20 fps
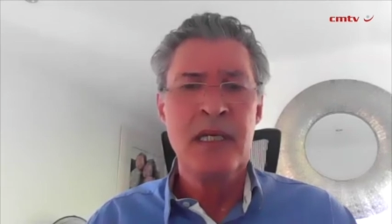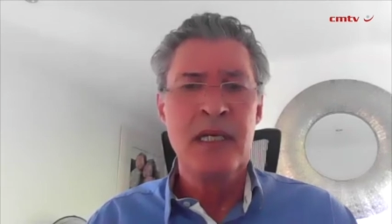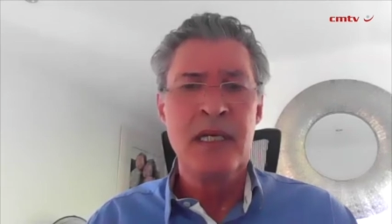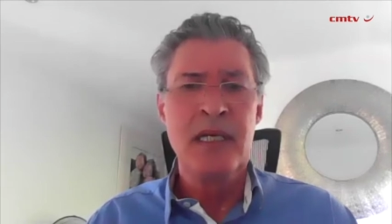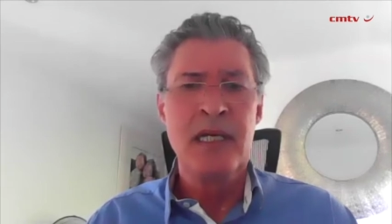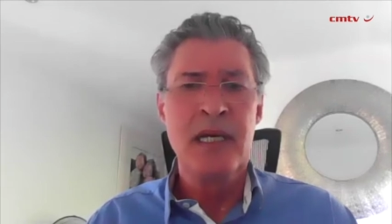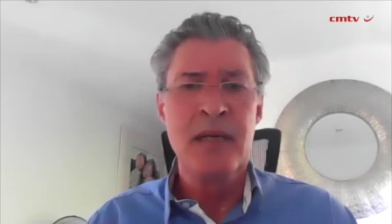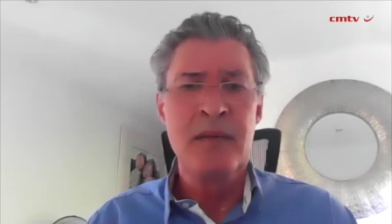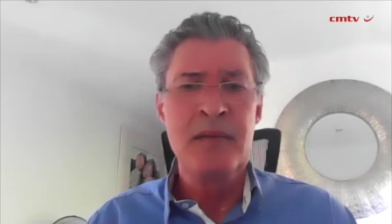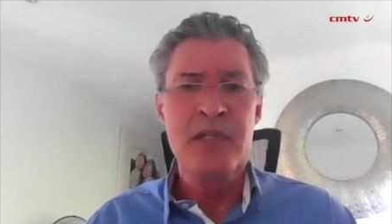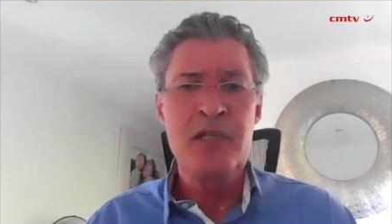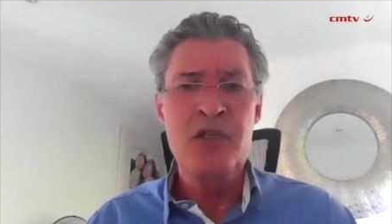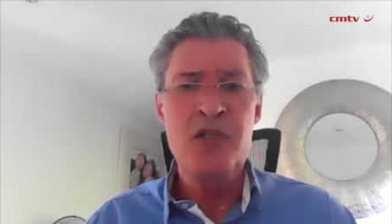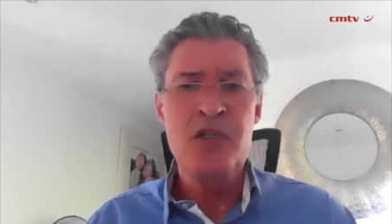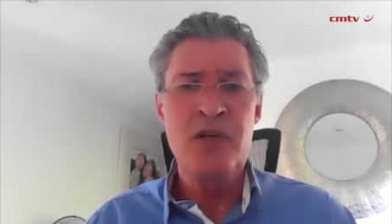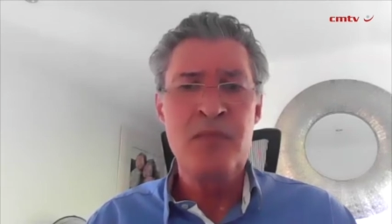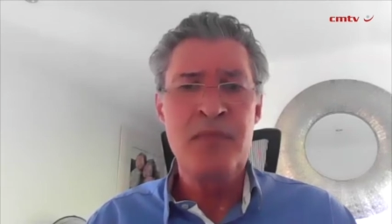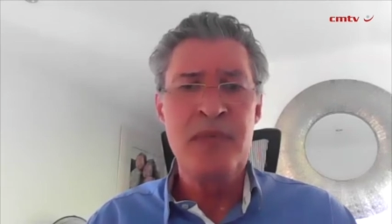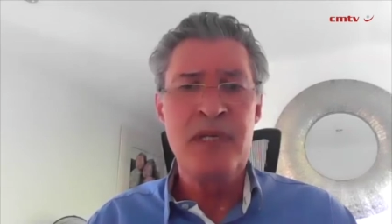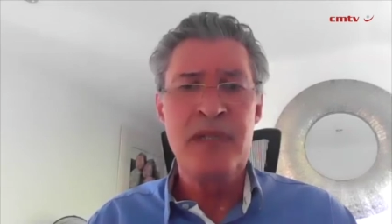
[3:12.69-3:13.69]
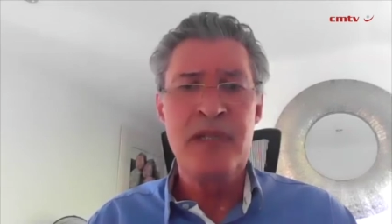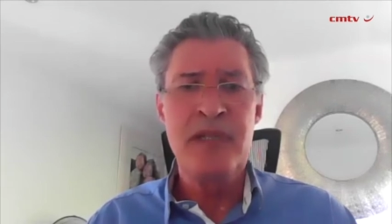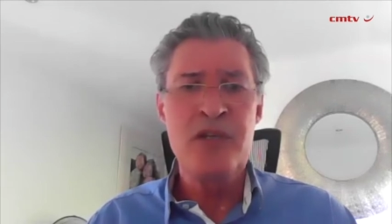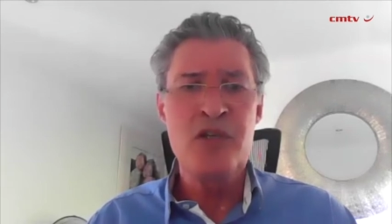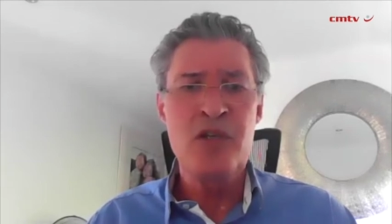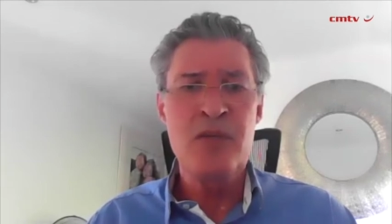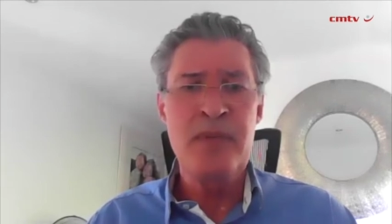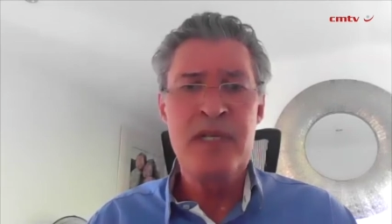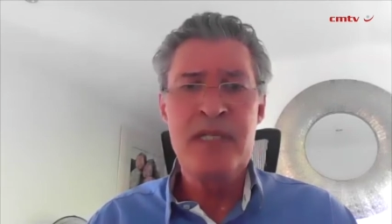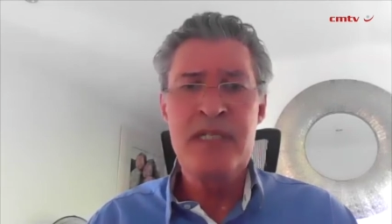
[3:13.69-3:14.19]
There should be
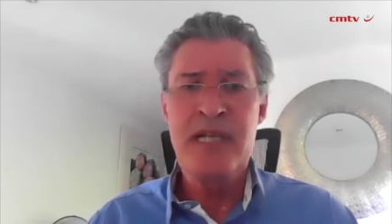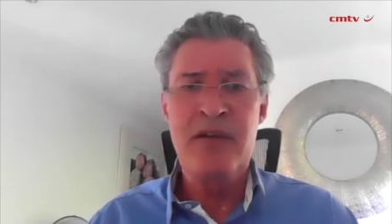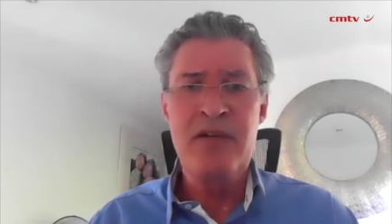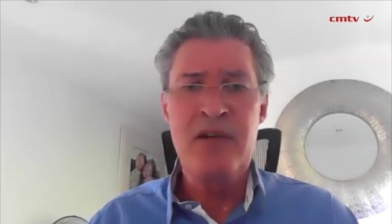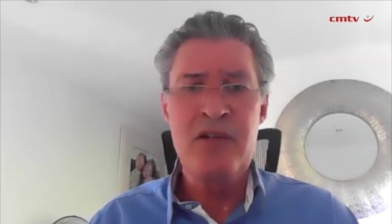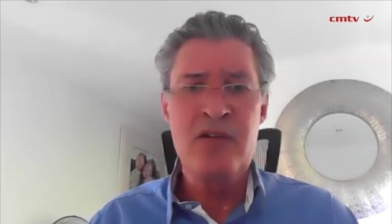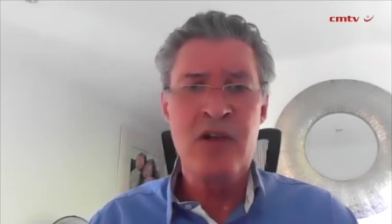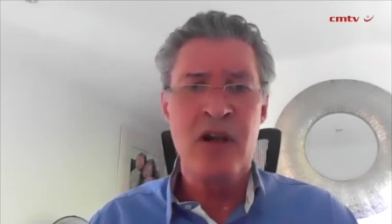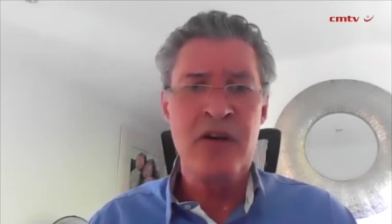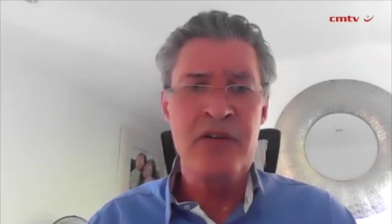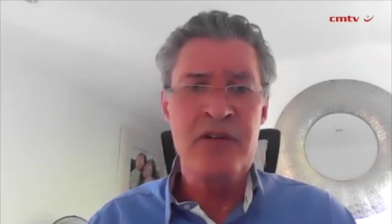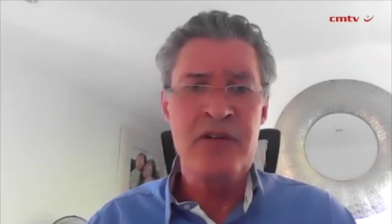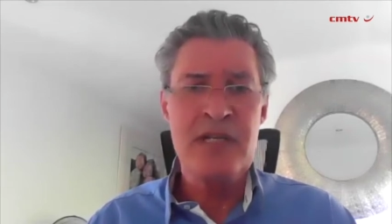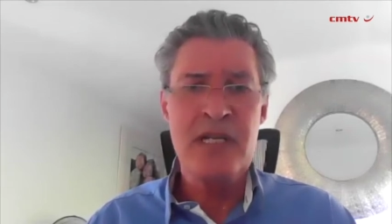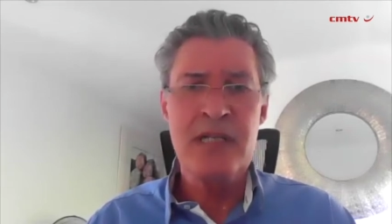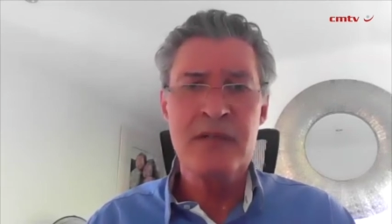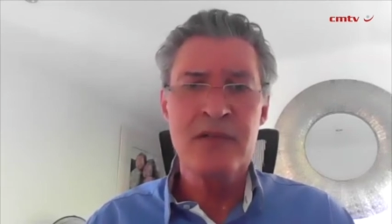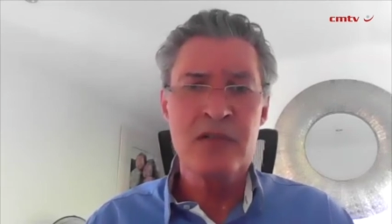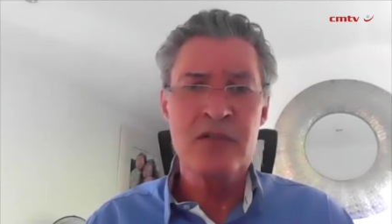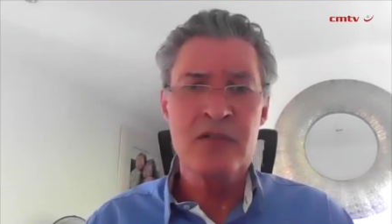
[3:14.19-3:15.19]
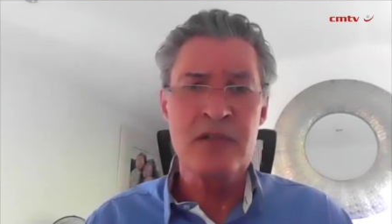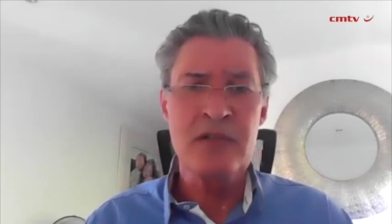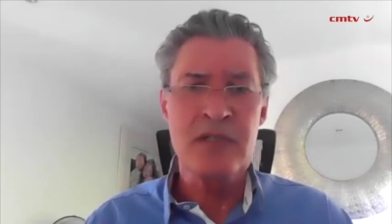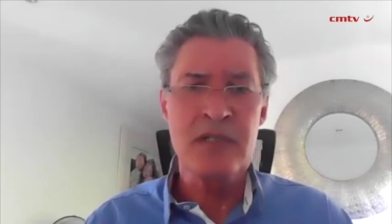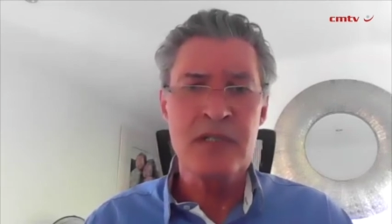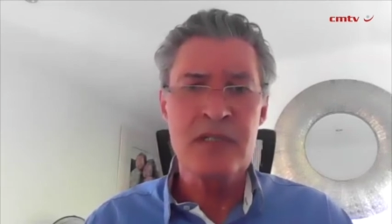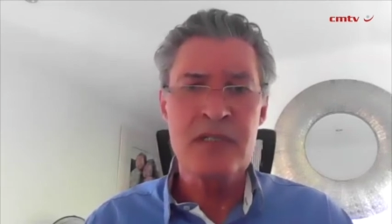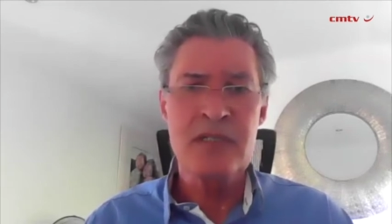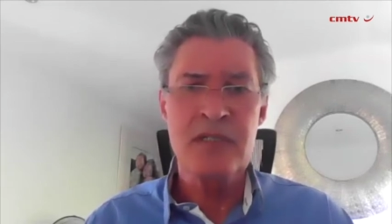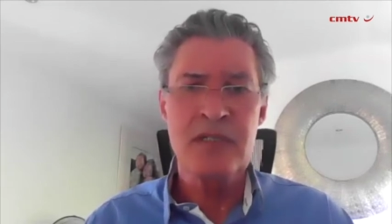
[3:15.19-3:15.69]
a zero tolerance level to
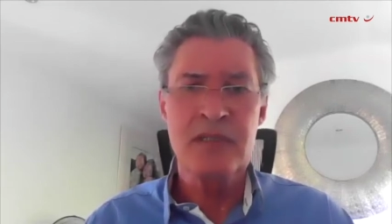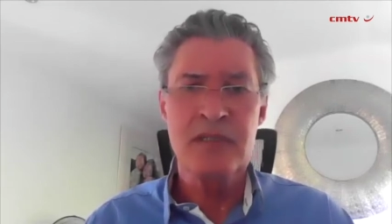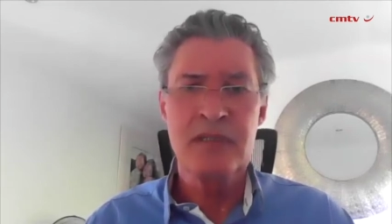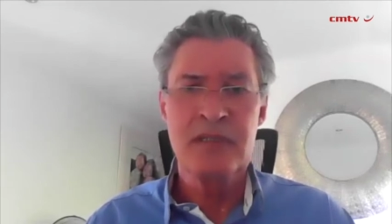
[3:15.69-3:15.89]
this.